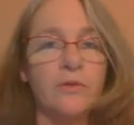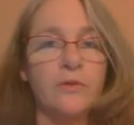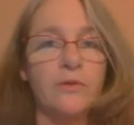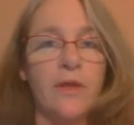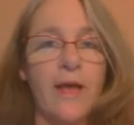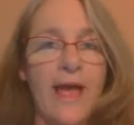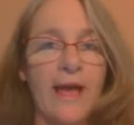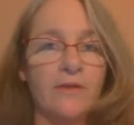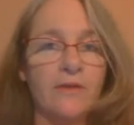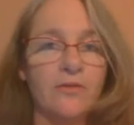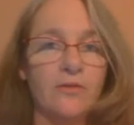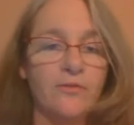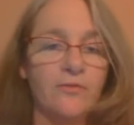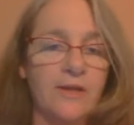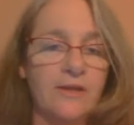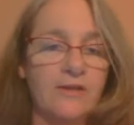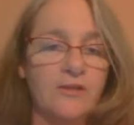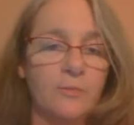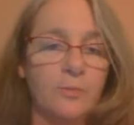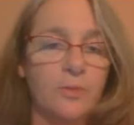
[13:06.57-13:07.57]
last
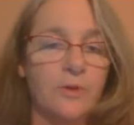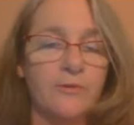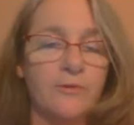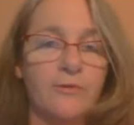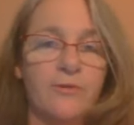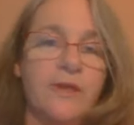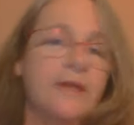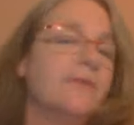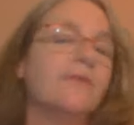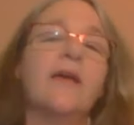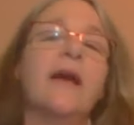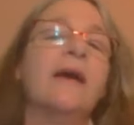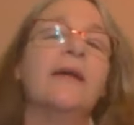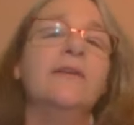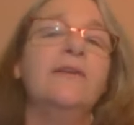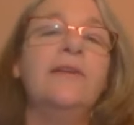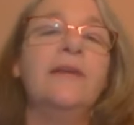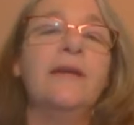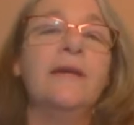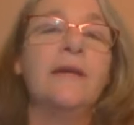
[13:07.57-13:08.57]
Facebook feeds I
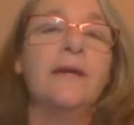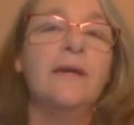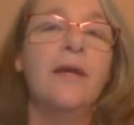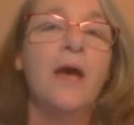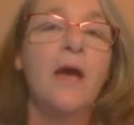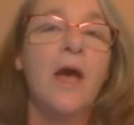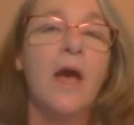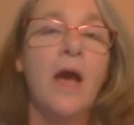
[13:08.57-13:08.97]
did,